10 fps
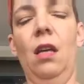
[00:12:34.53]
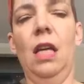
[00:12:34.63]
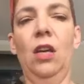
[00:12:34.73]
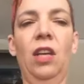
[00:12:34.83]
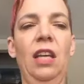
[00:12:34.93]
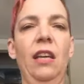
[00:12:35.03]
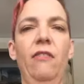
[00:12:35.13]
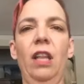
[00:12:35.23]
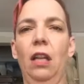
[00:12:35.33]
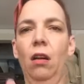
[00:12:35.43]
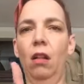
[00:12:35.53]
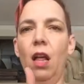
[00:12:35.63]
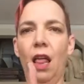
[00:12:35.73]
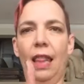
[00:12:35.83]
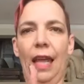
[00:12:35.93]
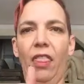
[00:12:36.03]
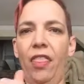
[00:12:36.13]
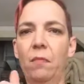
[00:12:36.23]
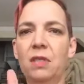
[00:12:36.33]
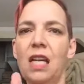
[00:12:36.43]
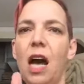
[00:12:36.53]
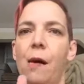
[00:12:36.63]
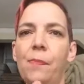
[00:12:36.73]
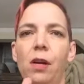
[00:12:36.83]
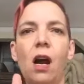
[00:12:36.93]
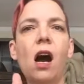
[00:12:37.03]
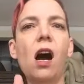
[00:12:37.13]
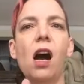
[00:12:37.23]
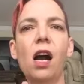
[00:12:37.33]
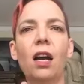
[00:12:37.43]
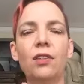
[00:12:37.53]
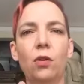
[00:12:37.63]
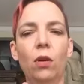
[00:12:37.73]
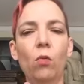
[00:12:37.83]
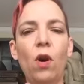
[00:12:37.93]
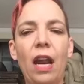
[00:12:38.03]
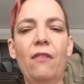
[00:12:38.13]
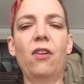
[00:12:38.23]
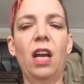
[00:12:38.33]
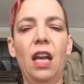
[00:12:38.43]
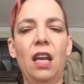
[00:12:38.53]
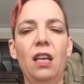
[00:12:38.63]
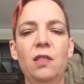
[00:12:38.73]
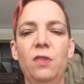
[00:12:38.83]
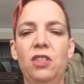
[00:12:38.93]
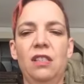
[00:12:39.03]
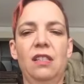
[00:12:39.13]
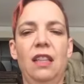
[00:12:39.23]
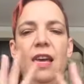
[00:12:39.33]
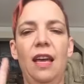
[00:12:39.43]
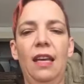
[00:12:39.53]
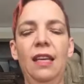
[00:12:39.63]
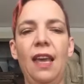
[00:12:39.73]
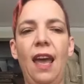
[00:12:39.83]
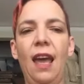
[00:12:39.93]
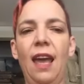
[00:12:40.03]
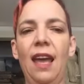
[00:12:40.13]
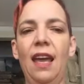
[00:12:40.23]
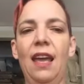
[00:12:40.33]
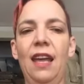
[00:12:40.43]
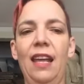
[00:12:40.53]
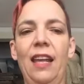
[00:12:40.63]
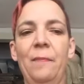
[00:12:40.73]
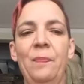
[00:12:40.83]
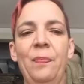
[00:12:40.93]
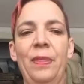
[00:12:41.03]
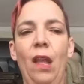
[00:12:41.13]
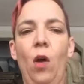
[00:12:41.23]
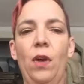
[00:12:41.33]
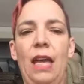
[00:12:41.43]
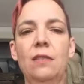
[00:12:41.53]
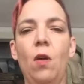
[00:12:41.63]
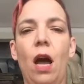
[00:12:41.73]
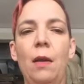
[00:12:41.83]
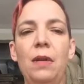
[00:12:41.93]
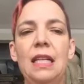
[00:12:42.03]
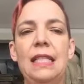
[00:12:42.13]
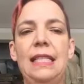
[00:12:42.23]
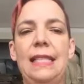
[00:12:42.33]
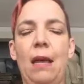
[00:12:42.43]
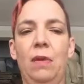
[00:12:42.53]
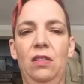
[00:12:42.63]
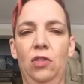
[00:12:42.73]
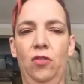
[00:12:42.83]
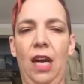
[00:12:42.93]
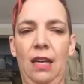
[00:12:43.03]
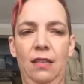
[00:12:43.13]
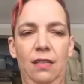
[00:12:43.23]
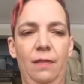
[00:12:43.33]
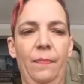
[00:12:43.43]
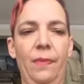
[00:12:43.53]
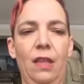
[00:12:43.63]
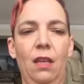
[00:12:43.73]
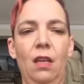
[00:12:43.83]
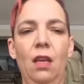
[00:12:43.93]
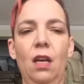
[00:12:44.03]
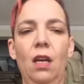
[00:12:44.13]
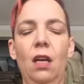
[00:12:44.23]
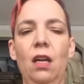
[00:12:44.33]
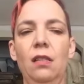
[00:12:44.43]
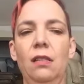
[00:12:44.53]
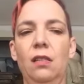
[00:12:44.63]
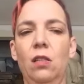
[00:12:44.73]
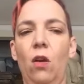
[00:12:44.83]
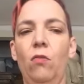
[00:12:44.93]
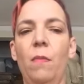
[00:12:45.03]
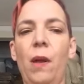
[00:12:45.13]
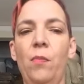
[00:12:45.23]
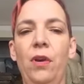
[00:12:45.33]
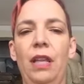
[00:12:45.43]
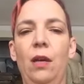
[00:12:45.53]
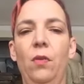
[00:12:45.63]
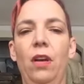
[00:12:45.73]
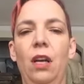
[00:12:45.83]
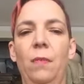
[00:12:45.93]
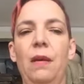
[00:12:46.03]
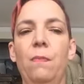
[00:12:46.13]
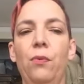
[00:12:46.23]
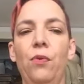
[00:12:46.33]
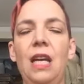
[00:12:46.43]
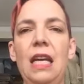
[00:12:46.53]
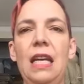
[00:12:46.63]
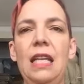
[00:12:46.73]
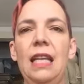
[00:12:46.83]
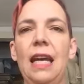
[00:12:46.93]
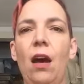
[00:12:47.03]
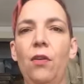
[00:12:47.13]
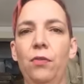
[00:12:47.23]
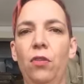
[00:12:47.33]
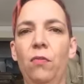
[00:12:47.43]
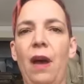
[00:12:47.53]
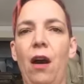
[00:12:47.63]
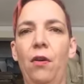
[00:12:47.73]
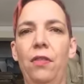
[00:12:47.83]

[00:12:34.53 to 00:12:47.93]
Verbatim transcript: You can give a little like thumbs up or a heart or whatever it is, but just like, yay. Okay, so I'm going to demonstrate. So remembering that we're going to be breathing out through the mouth.